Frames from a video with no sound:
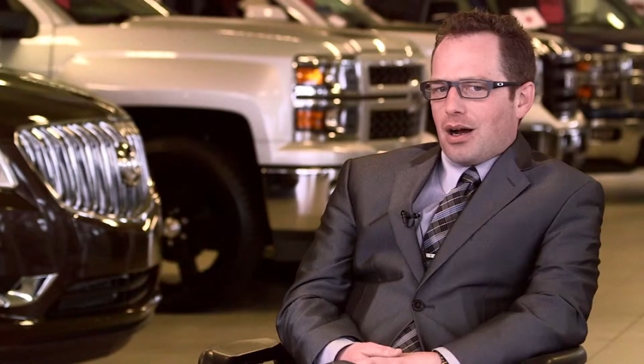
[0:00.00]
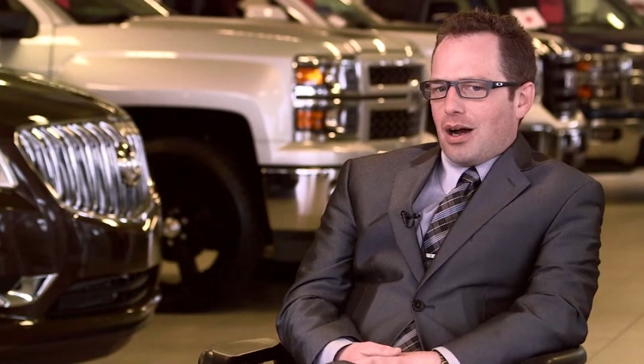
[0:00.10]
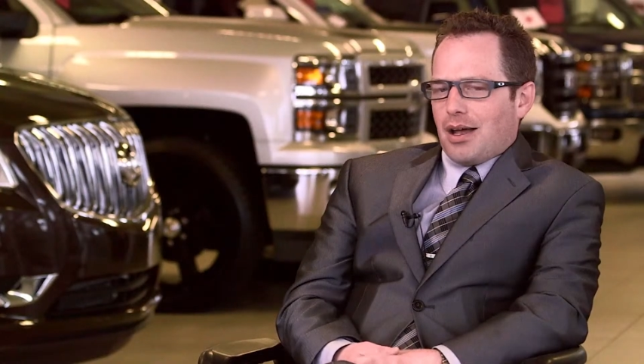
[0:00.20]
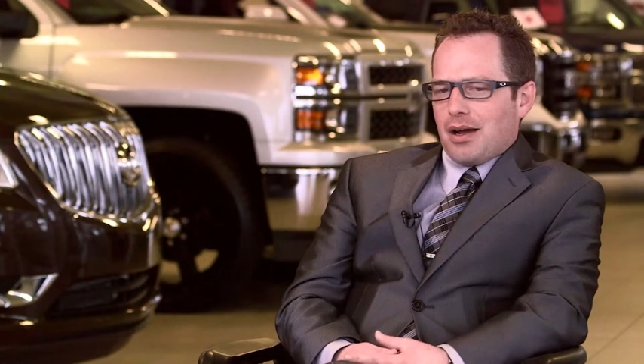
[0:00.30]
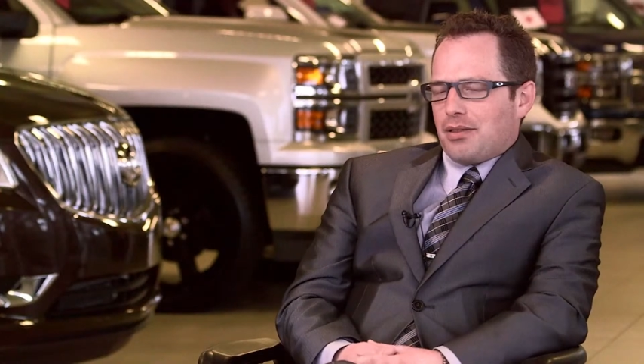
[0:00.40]

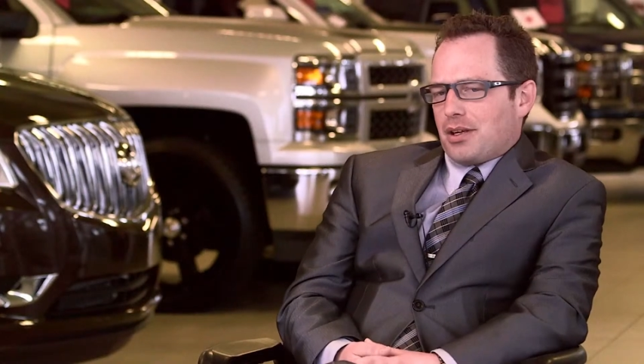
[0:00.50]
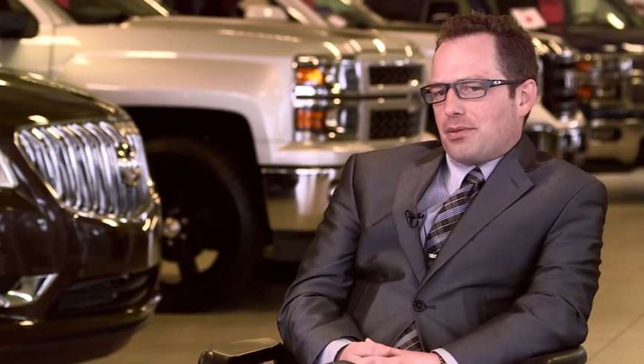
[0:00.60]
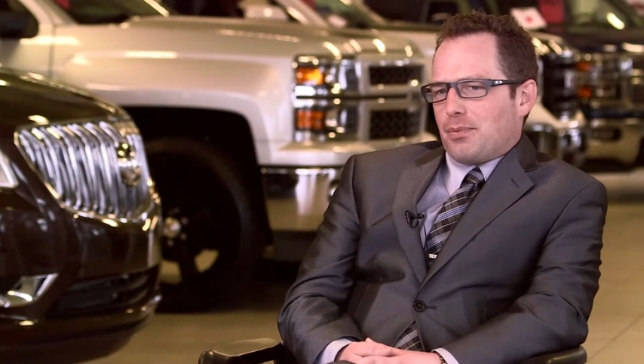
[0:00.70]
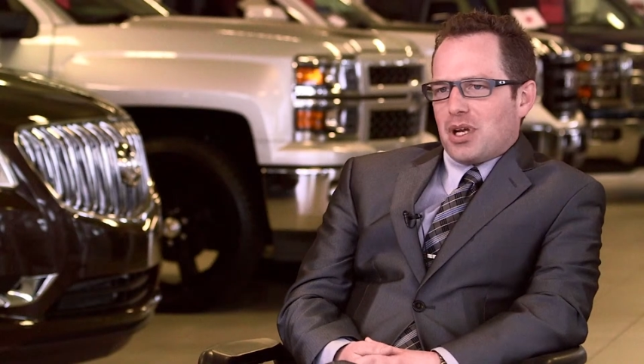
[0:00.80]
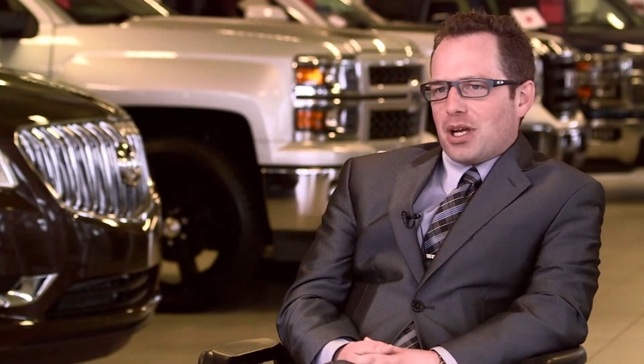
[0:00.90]
I, I
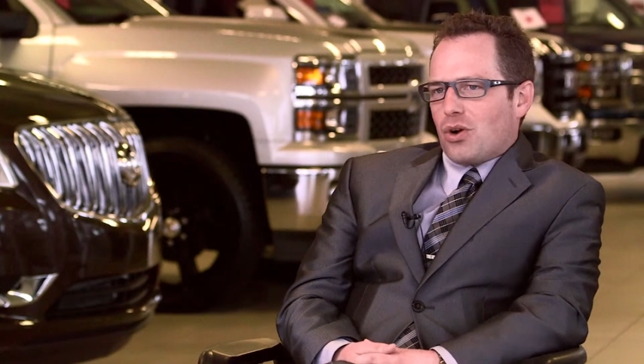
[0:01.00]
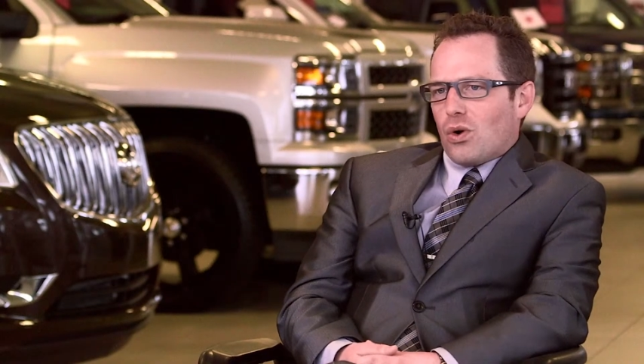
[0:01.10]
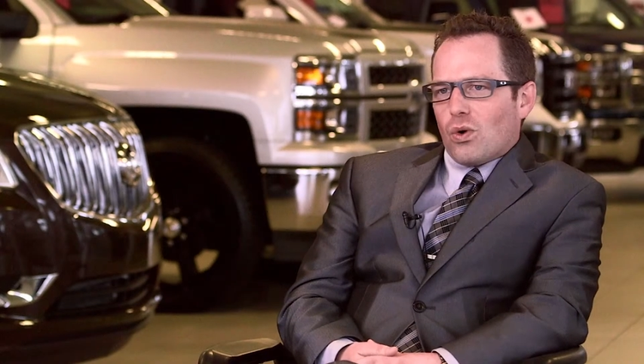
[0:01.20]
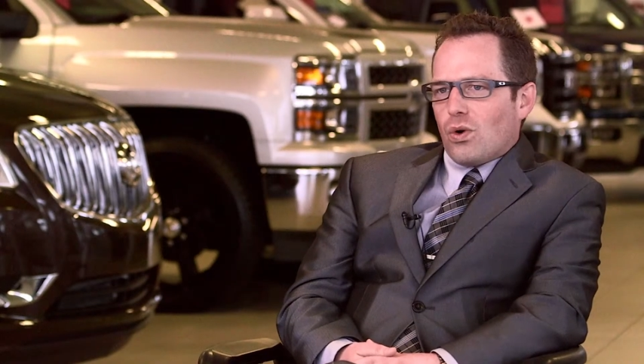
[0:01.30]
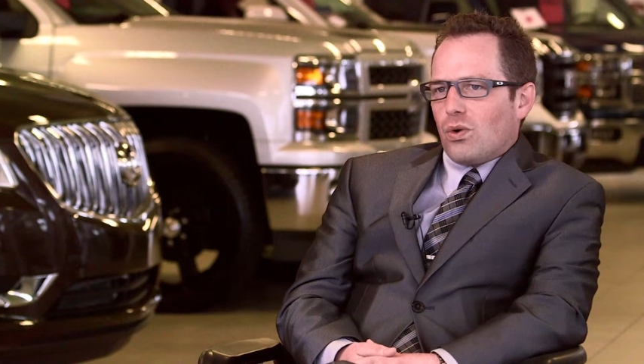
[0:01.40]
think the main
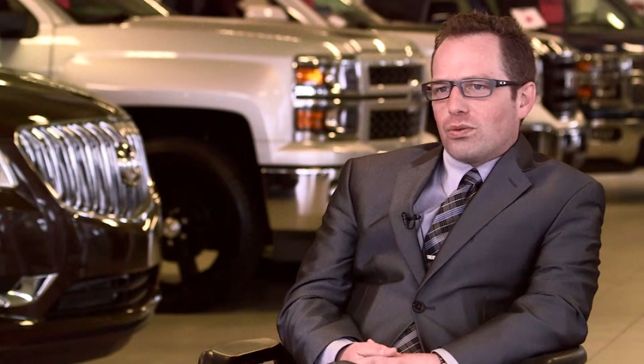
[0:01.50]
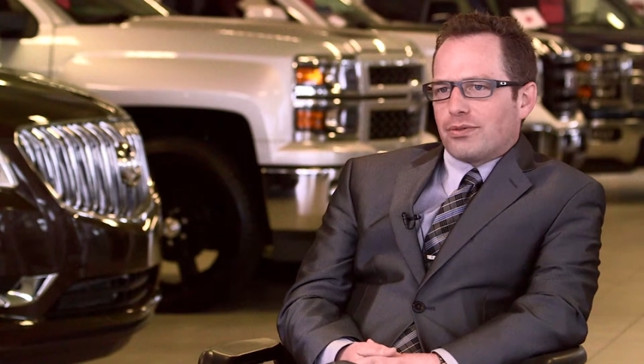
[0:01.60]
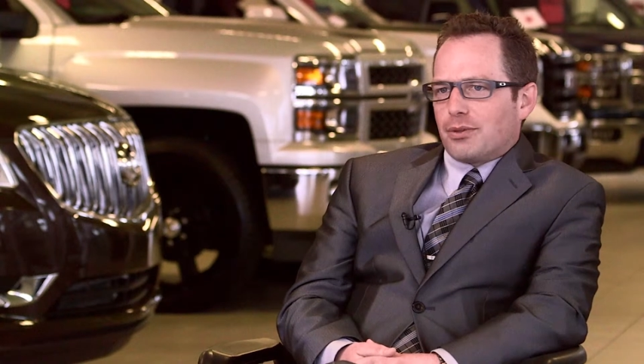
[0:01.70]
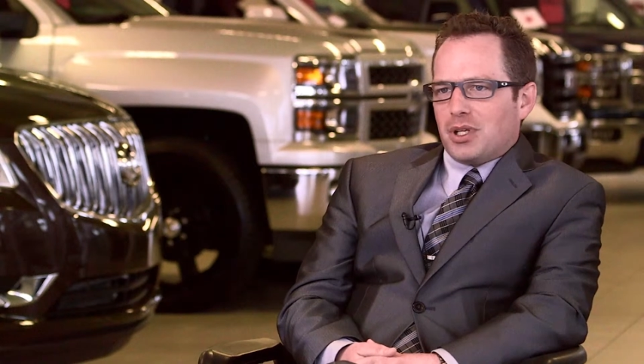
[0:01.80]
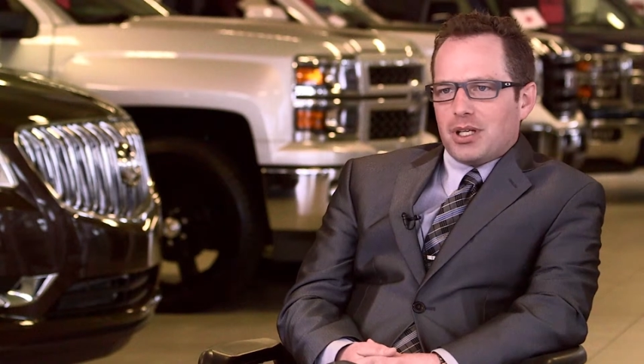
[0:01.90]
goal
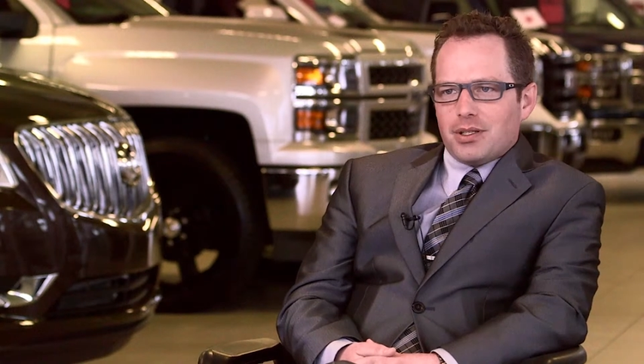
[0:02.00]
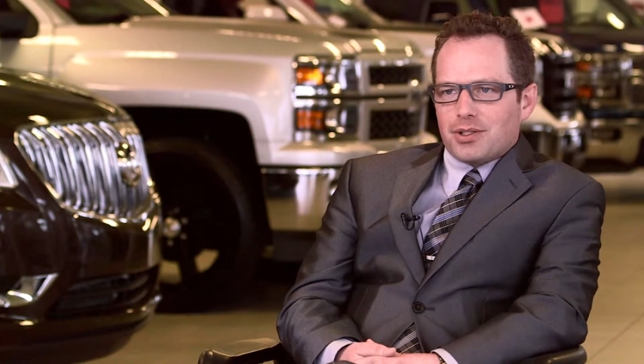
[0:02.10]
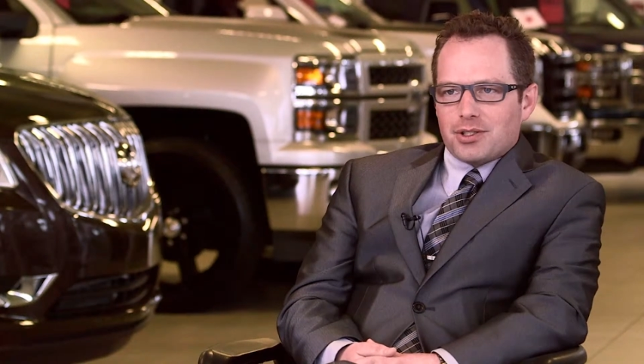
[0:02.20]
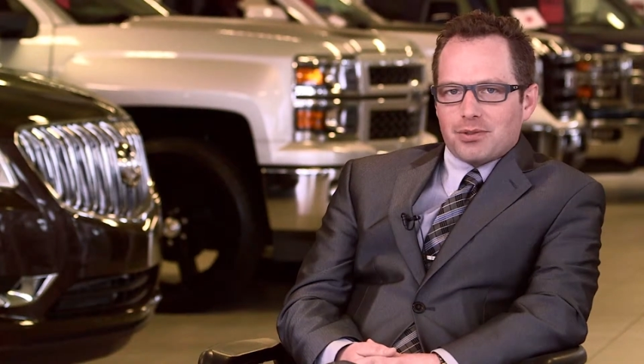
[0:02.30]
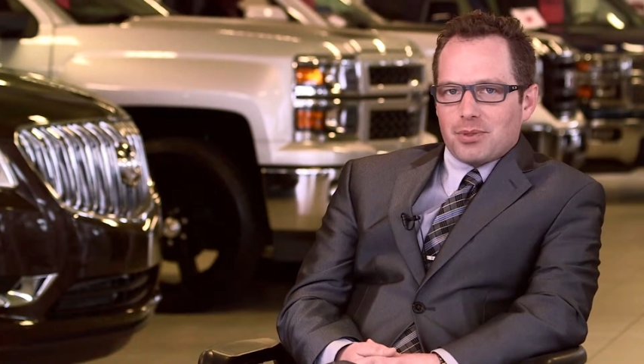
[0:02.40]
for me
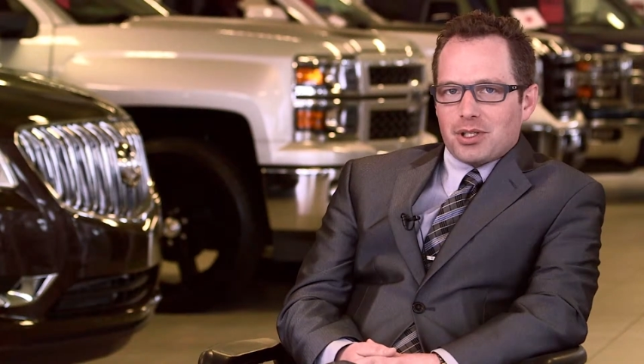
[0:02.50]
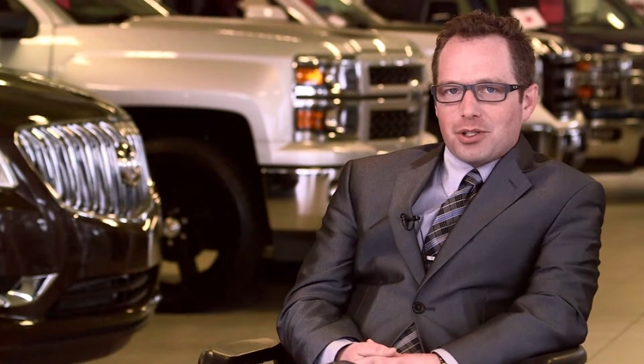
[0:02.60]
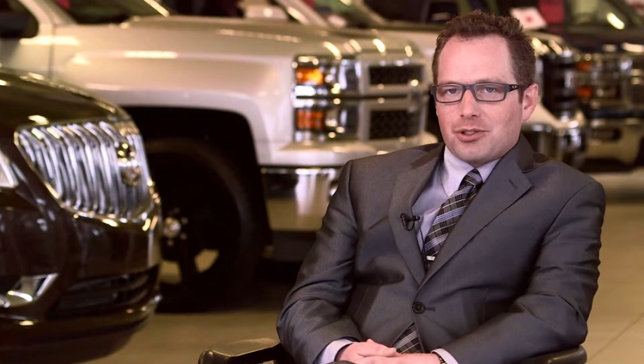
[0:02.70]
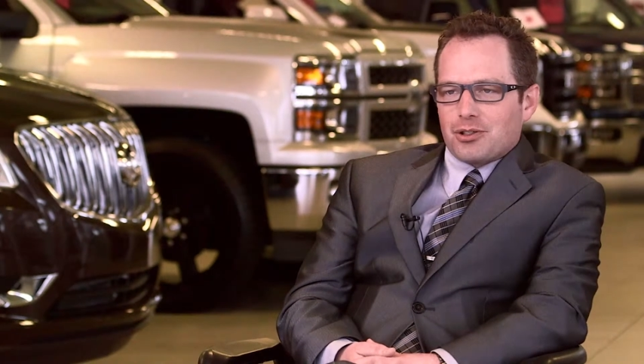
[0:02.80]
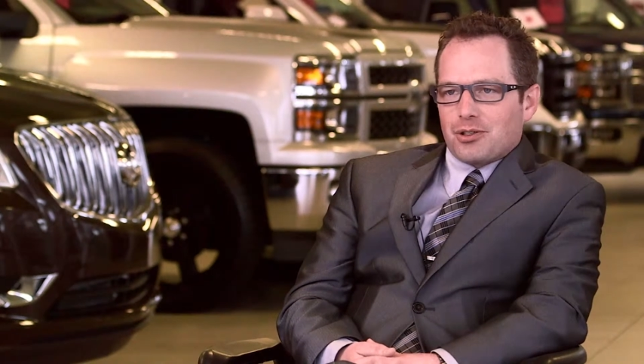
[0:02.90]
is just
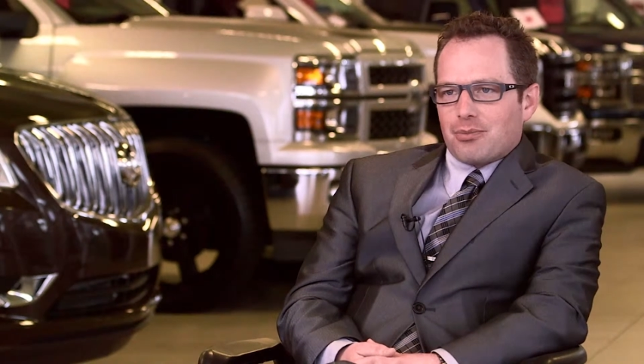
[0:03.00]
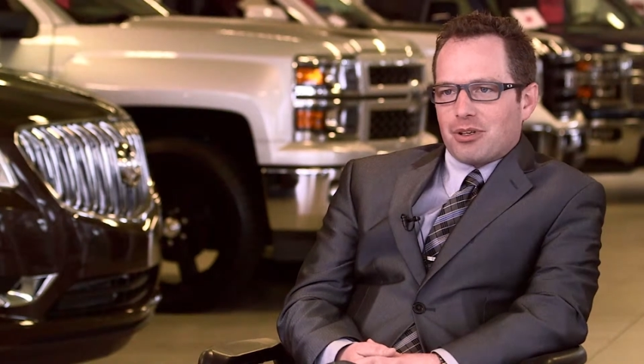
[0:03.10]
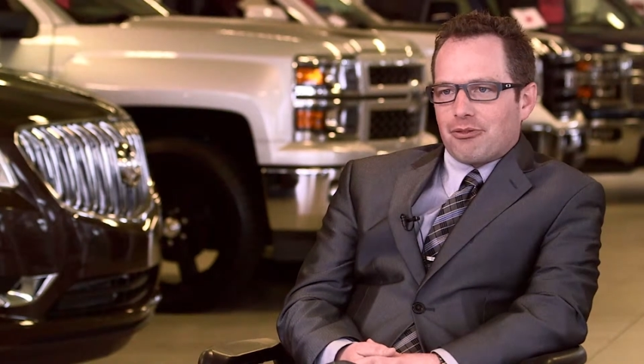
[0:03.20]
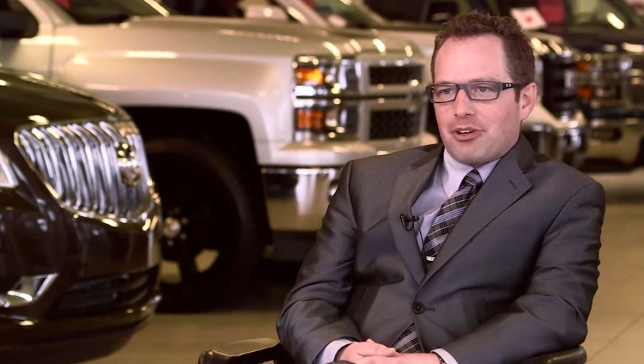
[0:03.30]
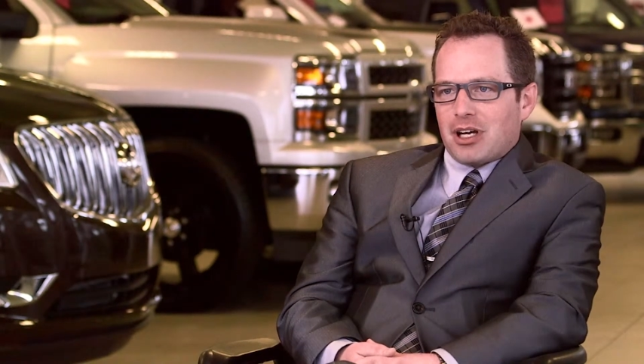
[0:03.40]
making sure that
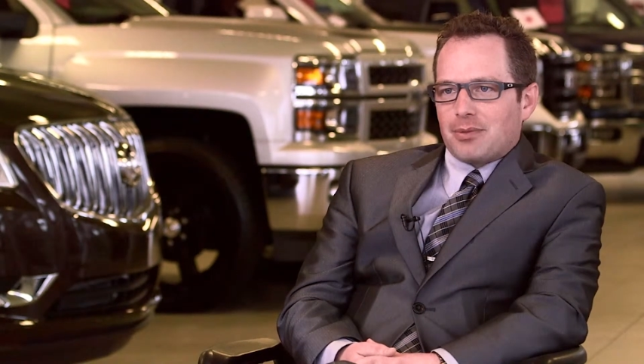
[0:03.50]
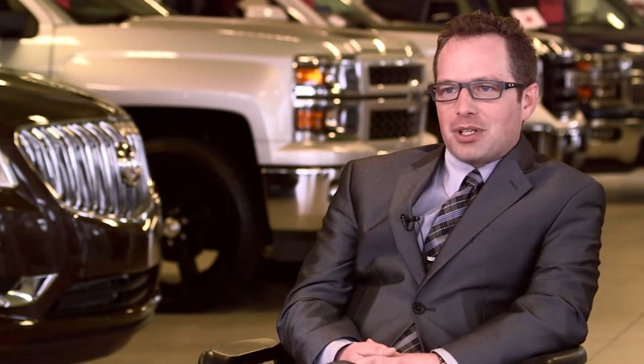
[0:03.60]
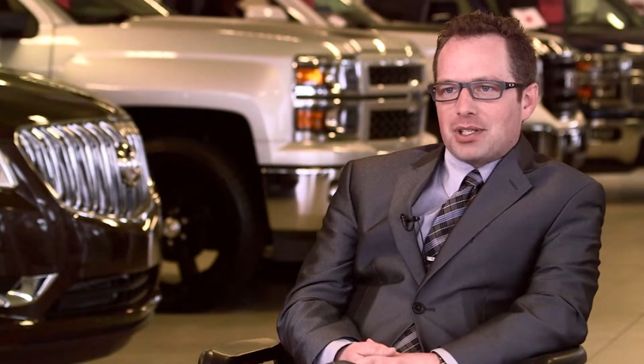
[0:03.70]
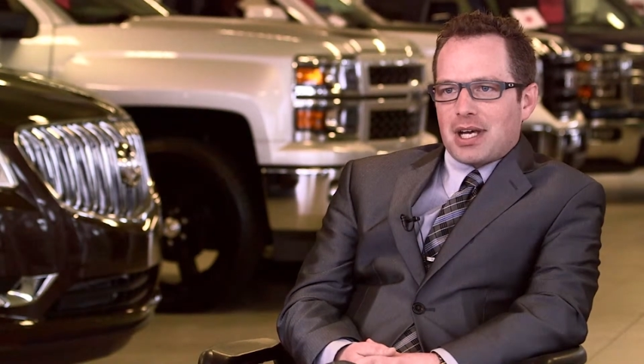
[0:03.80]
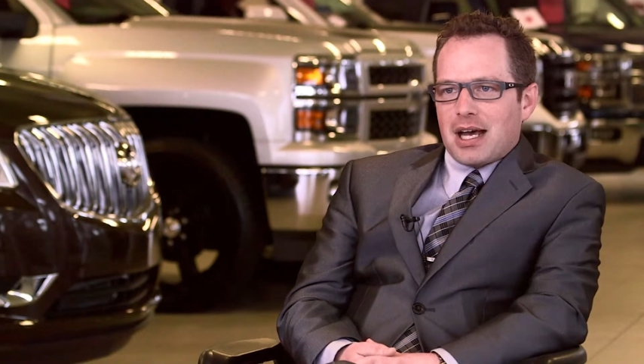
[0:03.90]
my
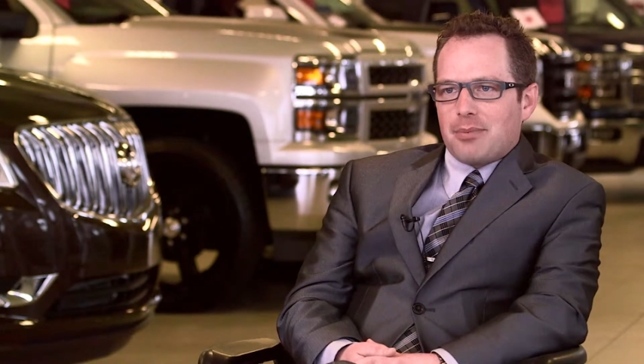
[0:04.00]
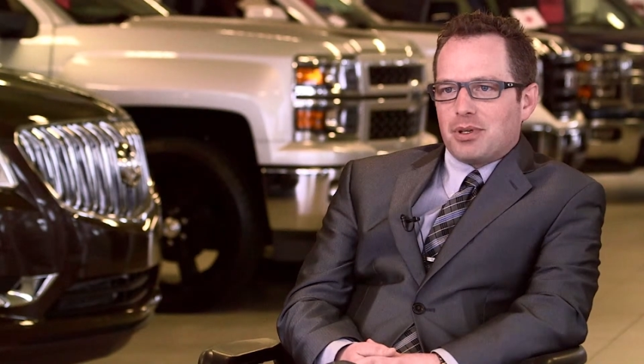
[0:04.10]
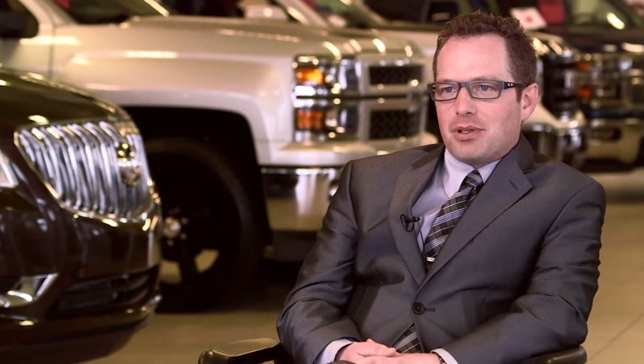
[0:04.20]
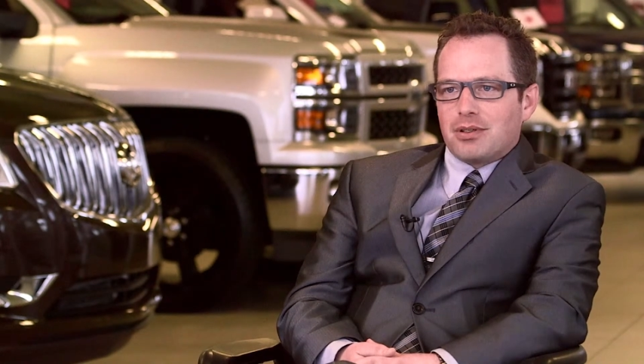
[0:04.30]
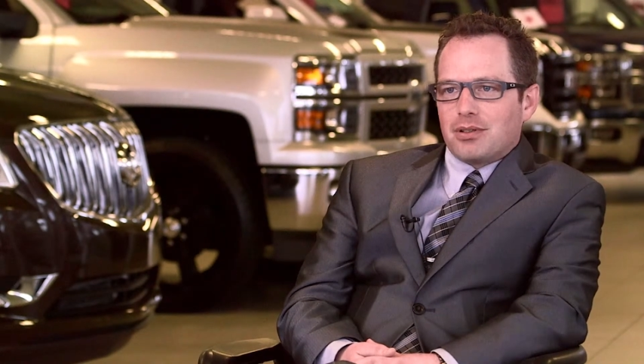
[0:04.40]
family is
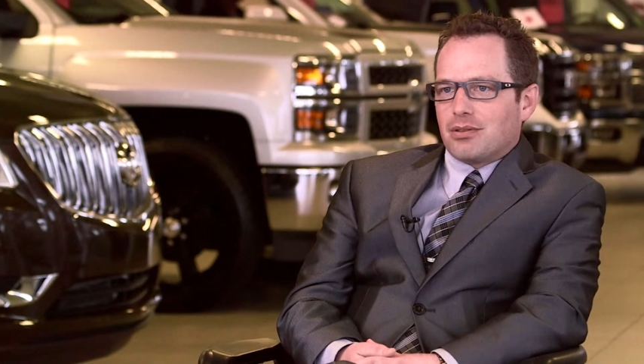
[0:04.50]
happy.